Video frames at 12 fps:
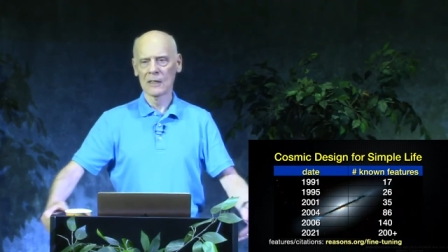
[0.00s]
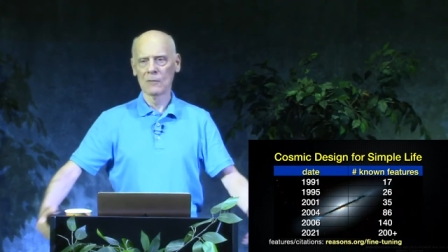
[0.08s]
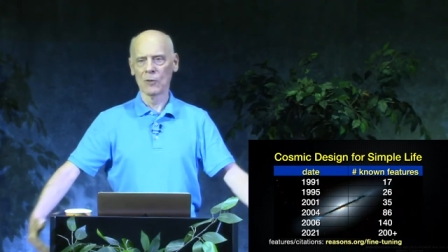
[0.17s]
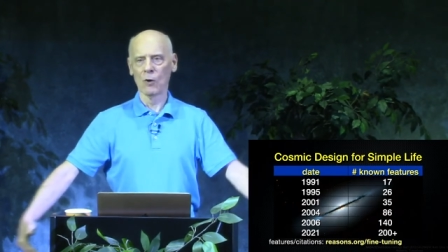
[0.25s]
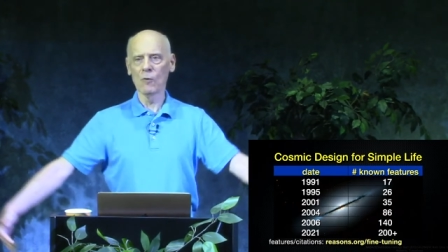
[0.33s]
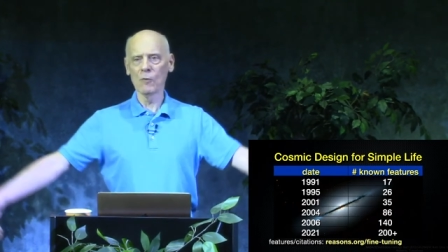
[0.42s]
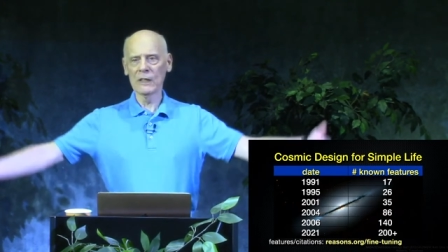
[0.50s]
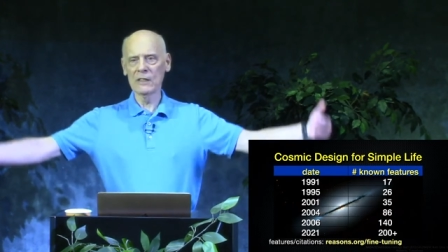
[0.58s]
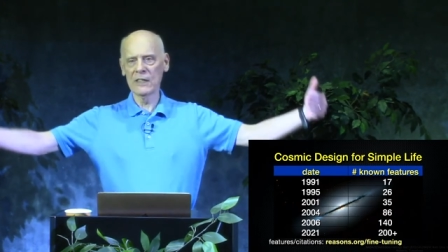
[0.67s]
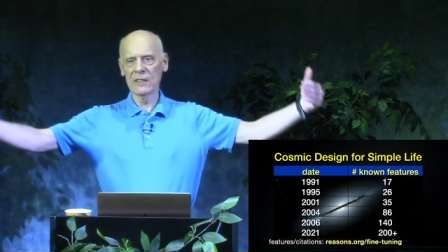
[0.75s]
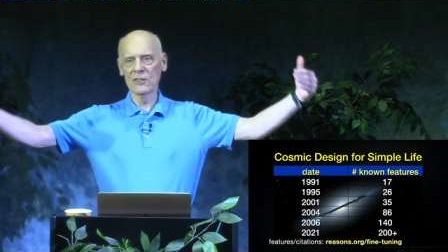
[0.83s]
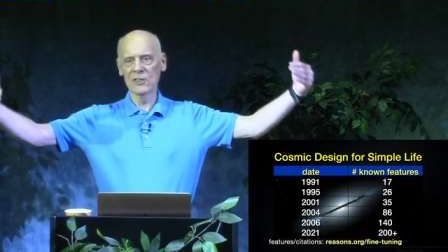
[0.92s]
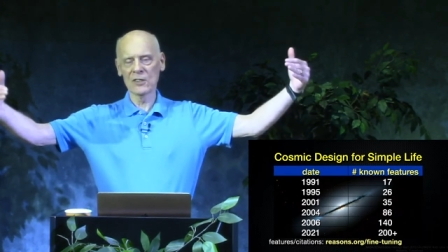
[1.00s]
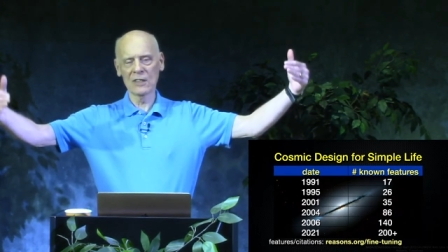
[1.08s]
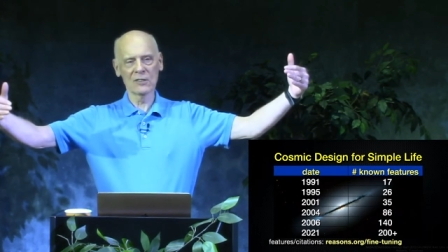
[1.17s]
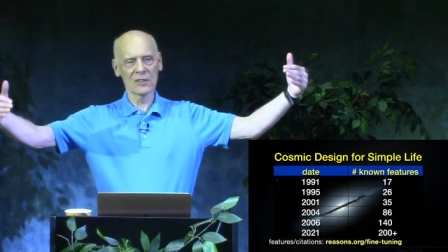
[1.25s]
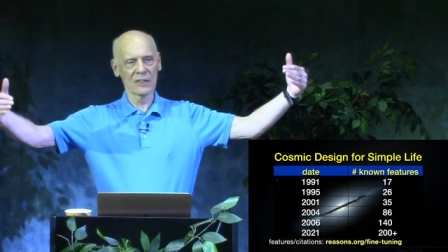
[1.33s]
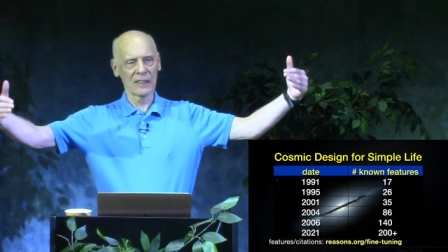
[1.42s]
But what we did
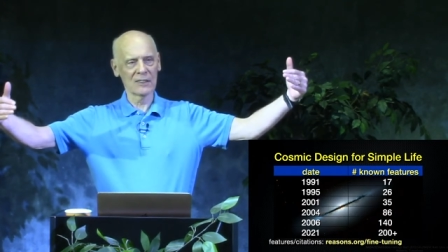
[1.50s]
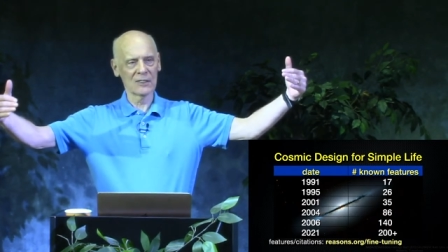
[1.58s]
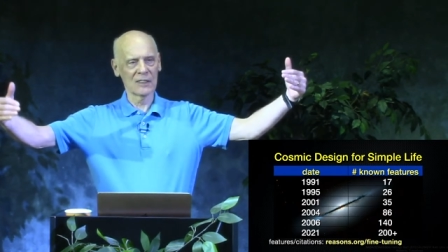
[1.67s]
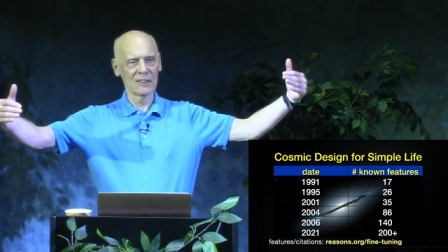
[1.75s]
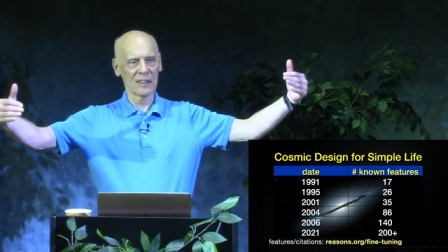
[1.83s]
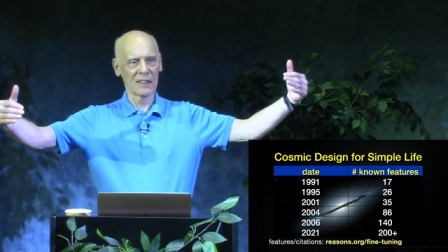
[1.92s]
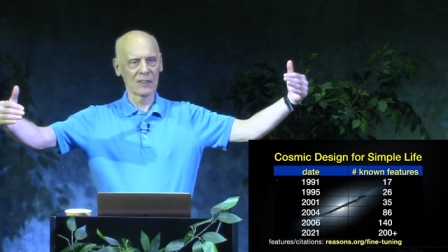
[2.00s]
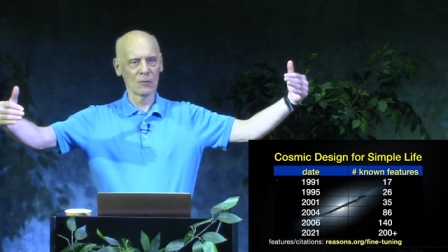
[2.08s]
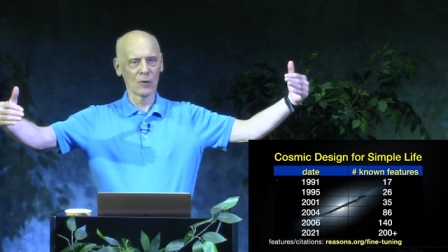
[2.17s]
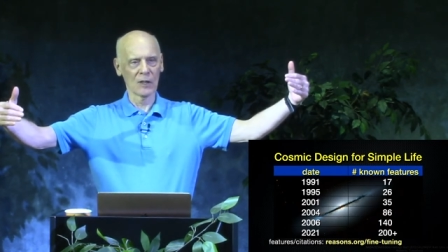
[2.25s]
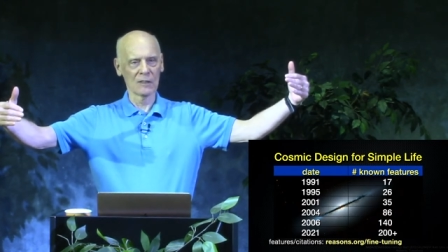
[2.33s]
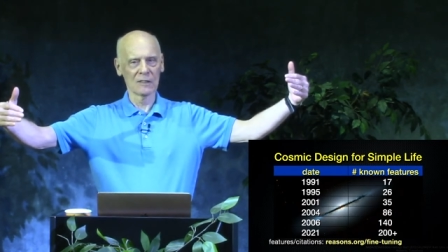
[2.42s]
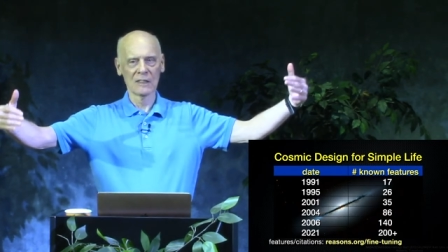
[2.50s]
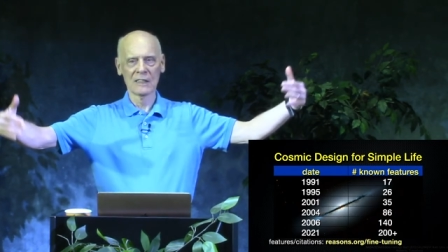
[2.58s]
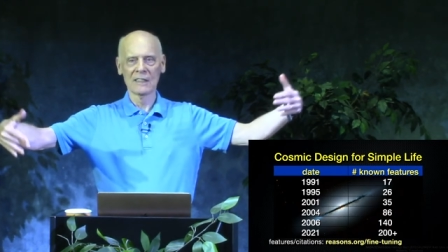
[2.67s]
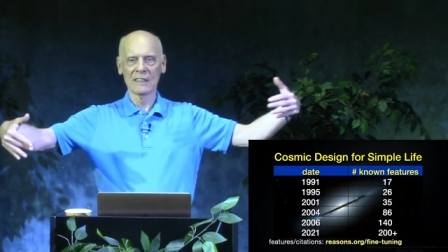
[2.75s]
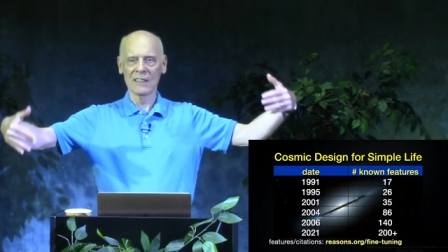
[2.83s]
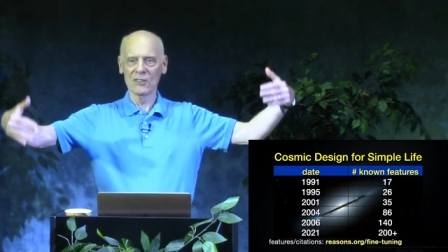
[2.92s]
since 1991
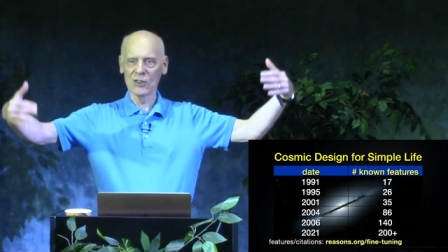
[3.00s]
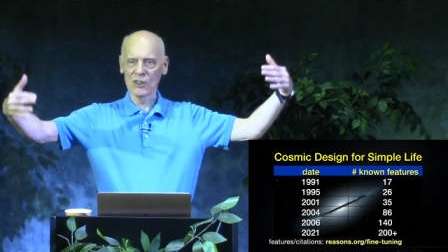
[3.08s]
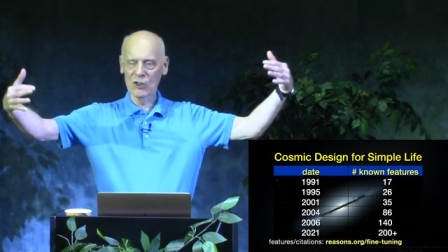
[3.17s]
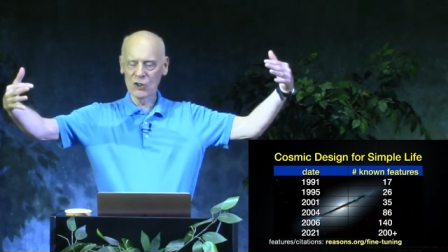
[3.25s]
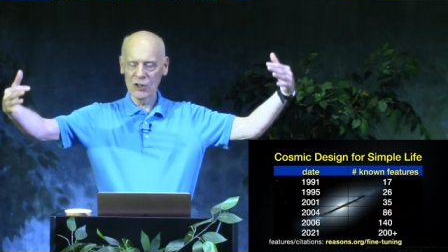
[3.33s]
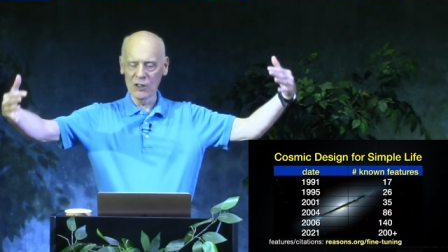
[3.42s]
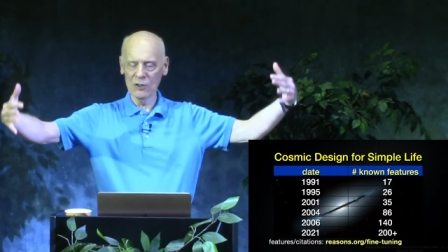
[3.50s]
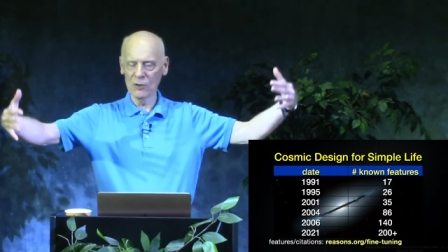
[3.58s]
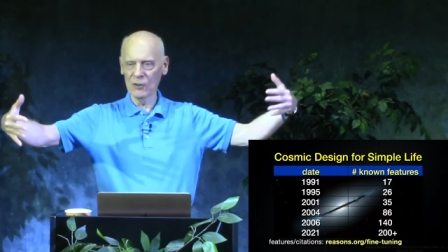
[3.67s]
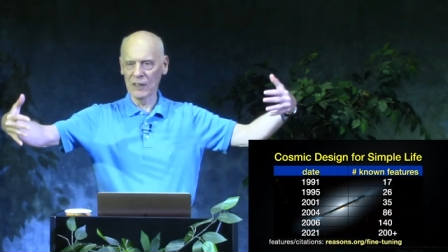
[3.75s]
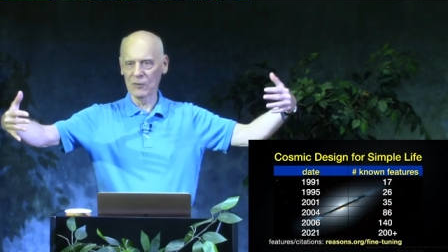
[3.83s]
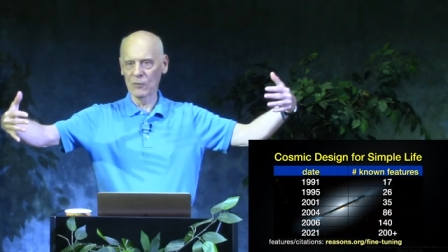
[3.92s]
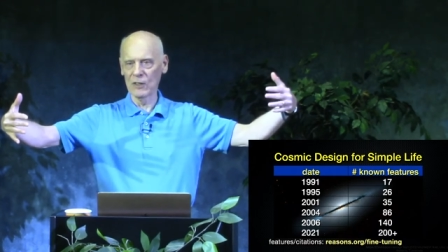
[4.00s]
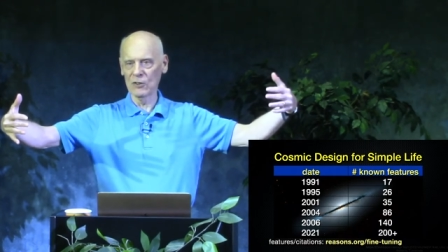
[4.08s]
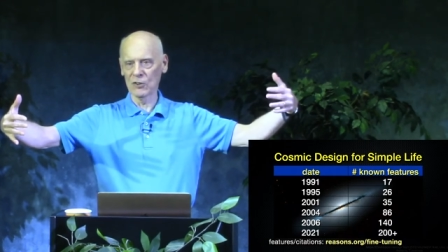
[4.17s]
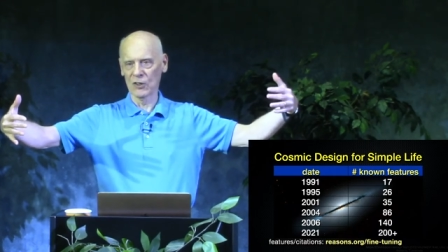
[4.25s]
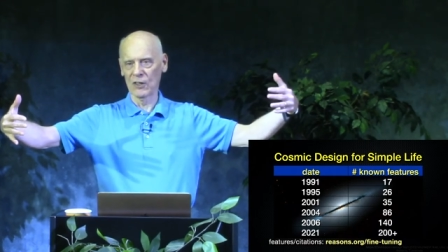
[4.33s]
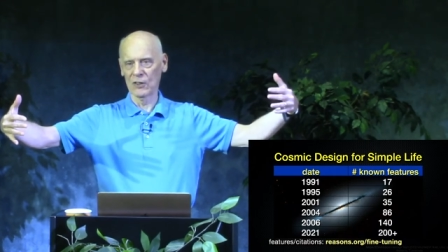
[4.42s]
is continue that
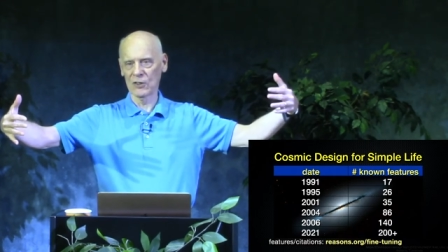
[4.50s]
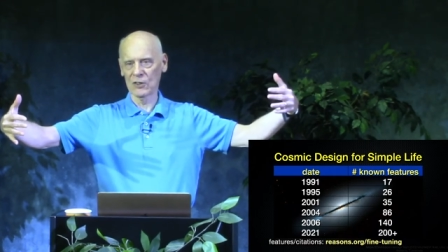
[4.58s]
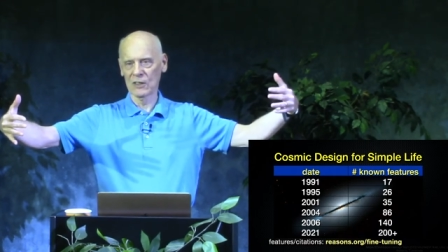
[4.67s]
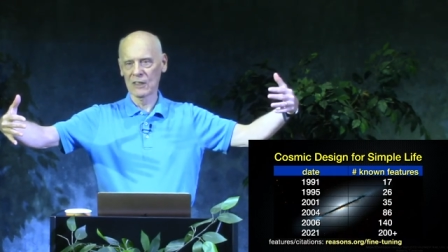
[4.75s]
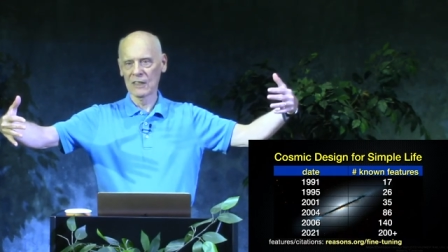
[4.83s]
research